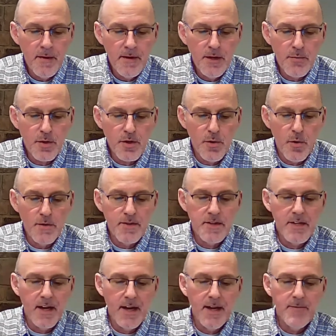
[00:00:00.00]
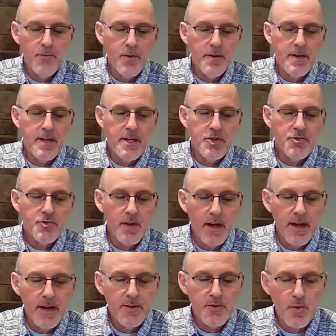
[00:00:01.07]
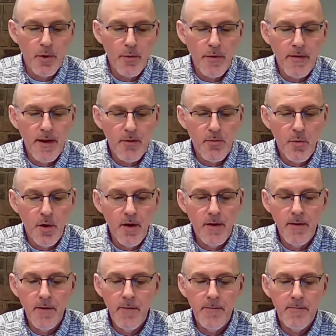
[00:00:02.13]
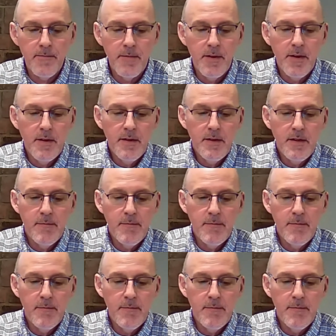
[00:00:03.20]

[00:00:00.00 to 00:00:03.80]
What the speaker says: It records a time where the Israelites were without water and